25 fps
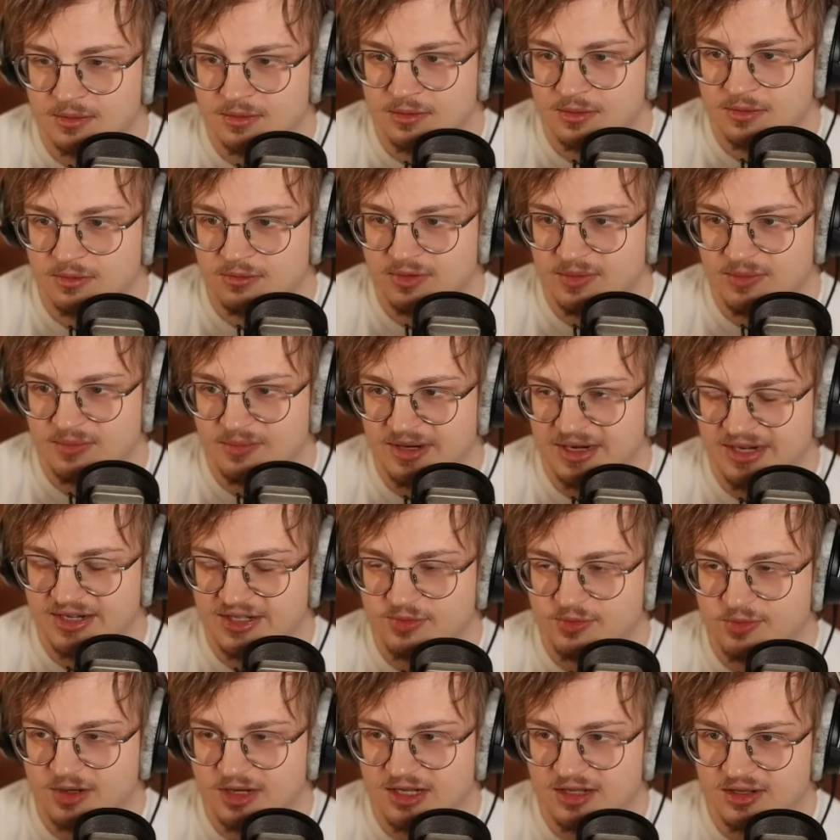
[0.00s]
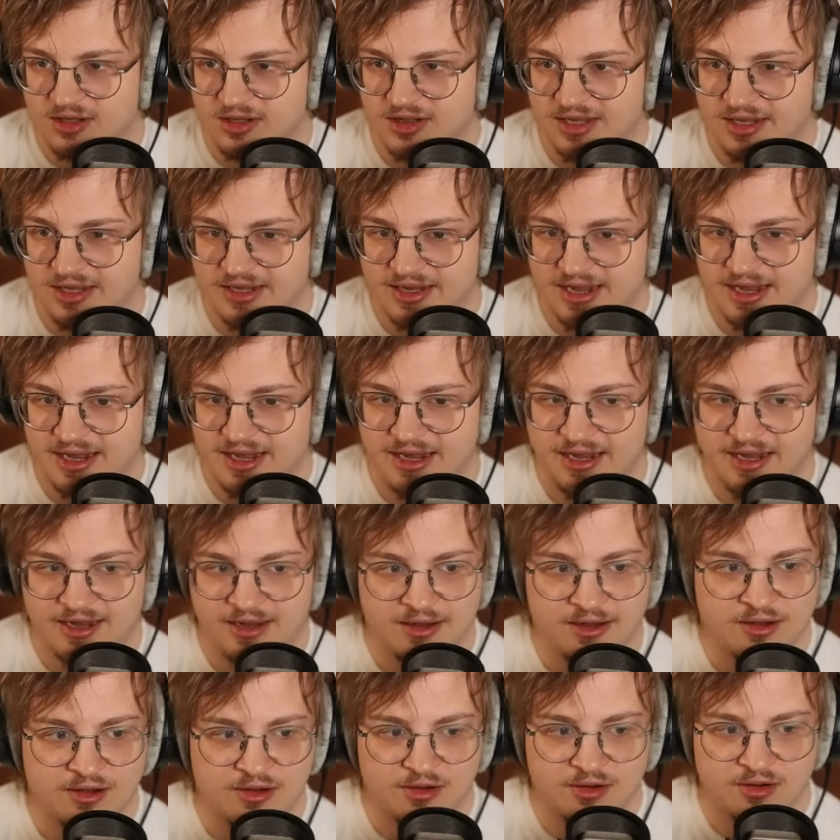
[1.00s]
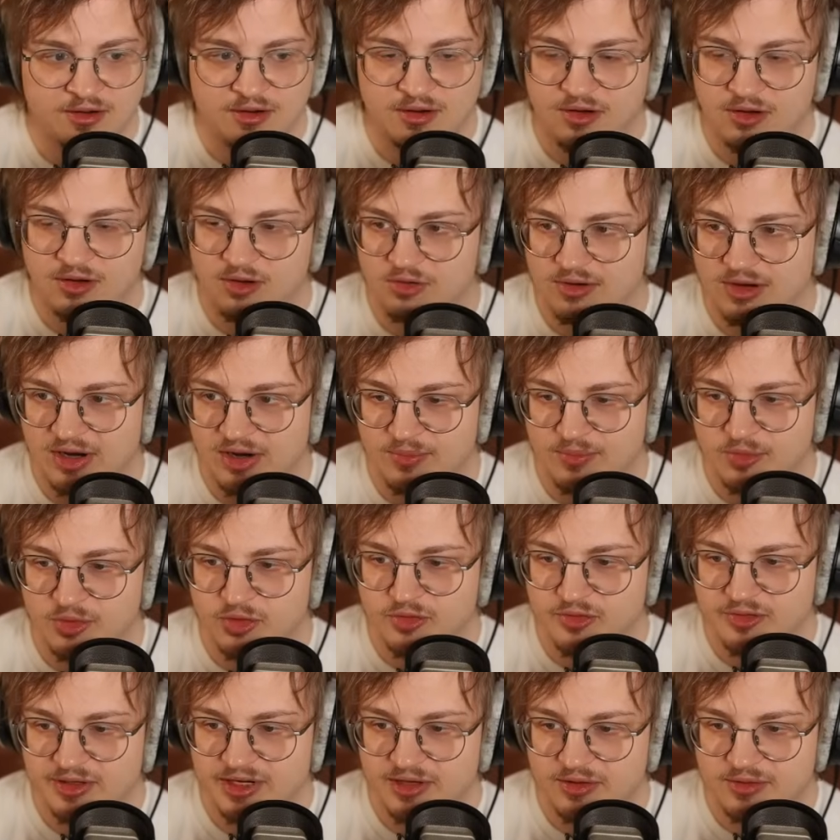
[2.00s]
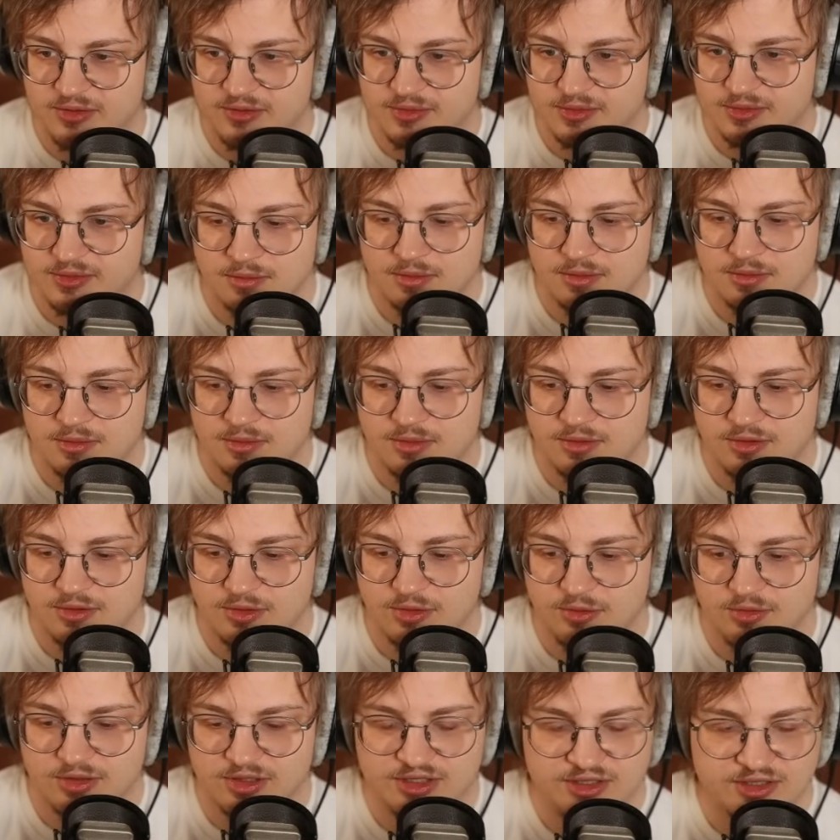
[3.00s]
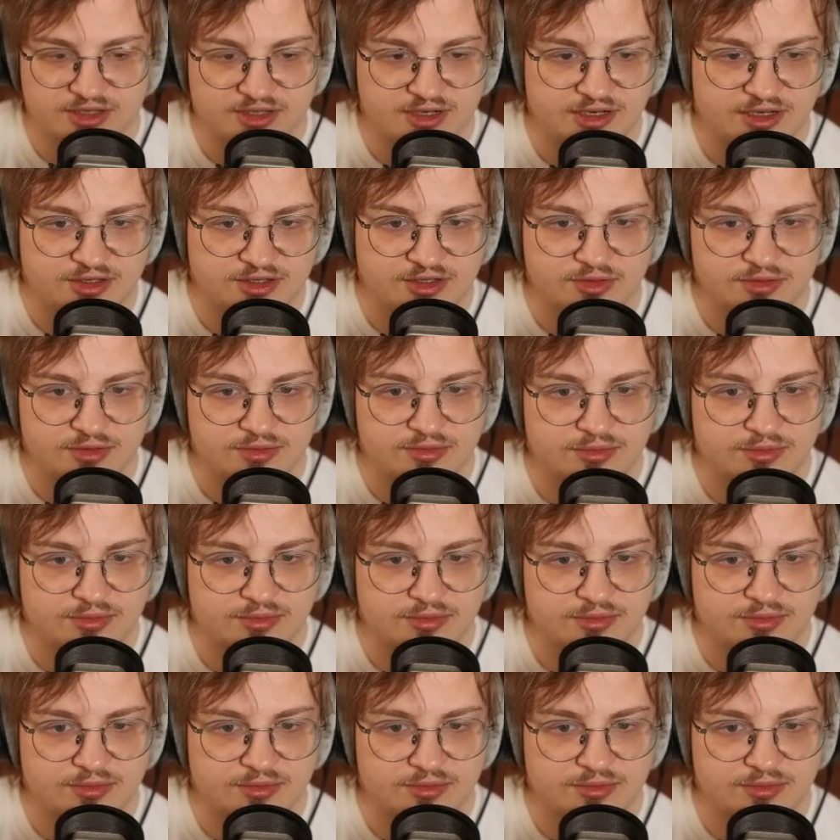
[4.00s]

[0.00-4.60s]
we might as well click a ground move now. No reason not to.